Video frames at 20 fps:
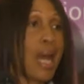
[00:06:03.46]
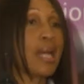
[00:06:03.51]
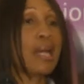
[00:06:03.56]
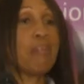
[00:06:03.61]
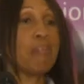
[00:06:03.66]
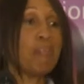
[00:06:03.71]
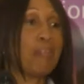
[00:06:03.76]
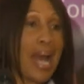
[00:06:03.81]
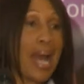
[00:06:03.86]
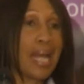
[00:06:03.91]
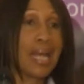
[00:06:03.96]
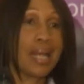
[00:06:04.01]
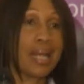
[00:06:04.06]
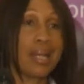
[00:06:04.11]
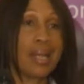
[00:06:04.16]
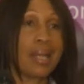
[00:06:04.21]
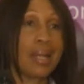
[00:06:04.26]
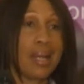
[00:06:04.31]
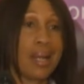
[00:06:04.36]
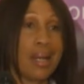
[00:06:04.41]
I am
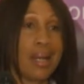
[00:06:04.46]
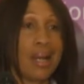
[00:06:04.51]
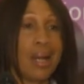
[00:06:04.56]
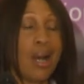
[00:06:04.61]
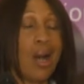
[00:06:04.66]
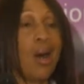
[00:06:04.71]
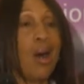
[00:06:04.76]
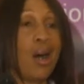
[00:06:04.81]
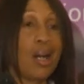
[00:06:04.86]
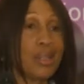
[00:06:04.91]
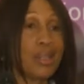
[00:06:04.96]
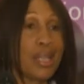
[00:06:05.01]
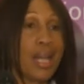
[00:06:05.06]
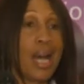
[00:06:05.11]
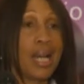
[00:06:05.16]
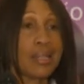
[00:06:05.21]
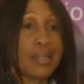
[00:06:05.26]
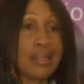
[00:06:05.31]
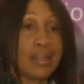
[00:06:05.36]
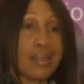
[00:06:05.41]
banking on
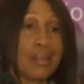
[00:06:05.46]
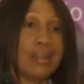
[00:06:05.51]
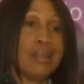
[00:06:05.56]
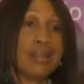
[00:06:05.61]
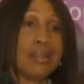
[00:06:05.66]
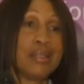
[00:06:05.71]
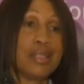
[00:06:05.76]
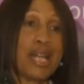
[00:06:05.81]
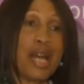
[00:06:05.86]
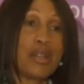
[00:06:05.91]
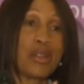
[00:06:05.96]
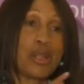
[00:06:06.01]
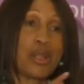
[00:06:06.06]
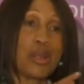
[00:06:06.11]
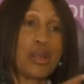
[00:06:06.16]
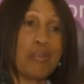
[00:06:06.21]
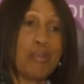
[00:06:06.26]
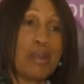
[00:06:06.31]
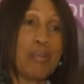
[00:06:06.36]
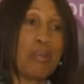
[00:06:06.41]
that, that there
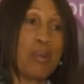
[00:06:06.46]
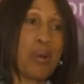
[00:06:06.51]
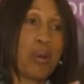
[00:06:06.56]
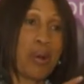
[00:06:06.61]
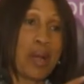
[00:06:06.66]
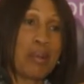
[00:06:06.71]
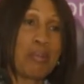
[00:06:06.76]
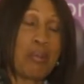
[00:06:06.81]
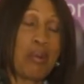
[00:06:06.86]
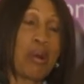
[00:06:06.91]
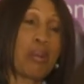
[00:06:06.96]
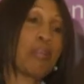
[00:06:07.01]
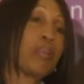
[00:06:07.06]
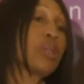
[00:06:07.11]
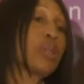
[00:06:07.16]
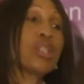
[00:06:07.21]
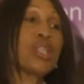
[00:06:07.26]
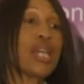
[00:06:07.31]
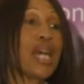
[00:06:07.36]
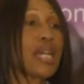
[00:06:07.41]
will be more and more
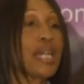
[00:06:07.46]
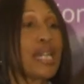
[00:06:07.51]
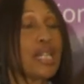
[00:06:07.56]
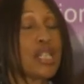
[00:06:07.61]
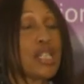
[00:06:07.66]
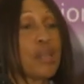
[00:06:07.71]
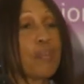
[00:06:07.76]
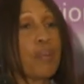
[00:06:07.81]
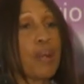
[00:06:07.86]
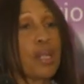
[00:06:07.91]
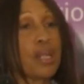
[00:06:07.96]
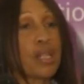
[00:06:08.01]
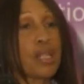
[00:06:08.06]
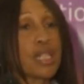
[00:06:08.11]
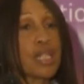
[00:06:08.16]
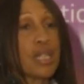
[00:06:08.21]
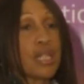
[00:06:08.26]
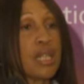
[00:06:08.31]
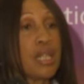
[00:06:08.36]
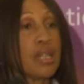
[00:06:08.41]
push against the
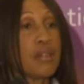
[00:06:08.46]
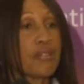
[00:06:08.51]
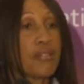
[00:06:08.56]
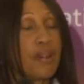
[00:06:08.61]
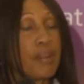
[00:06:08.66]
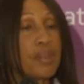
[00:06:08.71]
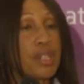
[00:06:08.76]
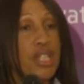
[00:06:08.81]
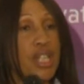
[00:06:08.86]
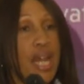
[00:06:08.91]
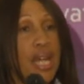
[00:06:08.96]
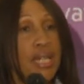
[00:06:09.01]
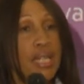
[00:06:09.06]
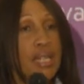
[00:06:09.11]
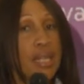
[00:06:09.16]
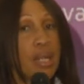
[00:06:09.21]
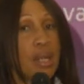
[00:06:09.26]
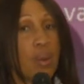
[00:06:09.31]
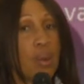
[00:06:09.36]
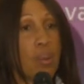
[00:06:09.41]
products from
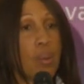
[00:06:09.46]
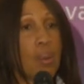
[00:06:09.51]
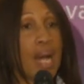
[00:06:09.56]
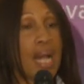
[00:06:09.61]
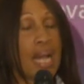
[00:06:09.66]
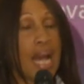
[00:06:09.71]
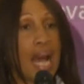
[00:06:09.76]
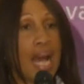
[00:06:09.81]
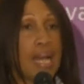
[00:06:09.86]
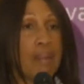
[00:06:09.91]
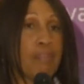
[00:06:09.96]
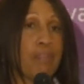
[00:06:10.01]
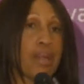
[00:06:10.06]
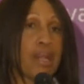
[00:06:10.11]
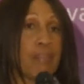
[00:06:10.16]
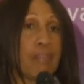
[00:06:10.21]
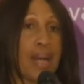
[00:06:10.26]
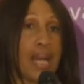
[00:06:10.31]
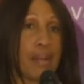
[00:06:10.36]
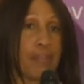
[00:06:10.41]
China while I
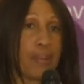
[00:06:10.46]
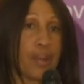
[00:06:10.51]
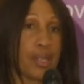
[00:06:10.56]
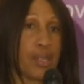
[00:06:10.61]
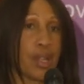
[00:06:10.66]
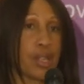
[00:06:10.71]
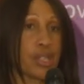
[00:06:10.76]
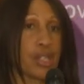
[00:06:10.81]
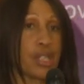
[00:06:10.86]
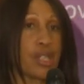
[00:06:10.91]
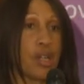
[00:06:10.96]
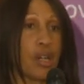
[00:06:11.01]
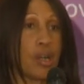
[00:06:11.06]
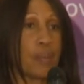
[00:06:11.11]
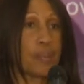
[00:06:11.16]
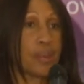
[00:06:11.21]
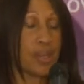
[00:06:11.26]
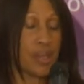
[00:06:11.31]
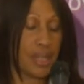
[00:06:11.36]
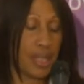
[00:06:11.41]
bring my production
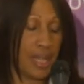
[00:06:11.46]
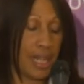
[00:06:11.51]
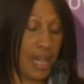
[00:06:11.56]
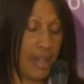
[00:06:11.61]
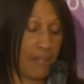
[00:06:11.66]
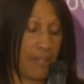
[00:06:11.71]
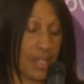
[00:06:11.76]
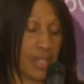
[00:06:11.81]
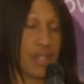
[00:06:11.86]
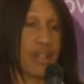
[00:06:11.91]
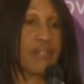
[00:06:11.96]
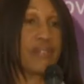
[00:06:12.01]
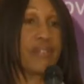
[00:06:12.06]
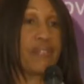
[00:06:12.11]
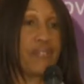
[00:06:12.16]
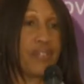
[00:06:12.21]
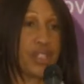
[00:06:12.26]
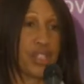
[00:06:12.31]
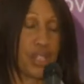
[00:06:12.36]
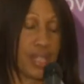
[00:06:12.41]
up to the levels of
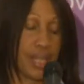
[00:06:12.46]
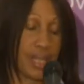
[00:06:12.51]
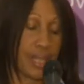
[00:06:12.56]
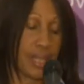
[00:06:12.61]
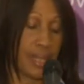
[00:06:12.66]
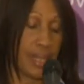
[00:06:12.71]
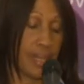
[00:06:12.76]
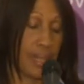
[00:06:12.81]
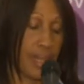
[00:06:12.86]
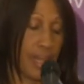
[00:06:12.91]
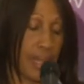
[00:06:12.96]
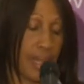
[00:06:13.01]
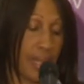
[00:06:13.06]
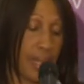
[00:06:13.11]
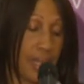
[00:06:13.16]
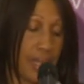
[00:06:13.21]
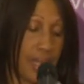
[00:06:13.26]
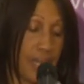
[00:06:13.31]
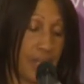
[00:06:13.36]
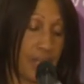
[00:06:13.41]
efficiency
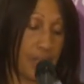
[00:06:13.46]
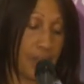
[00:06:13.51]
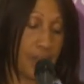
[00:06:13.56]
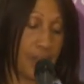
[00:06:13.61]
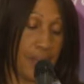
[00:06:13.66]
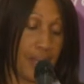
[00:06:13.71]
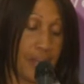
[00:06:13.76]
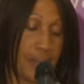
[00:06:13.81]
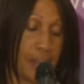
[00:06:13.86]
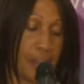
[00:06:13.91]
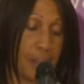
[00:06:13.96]
it needs to be.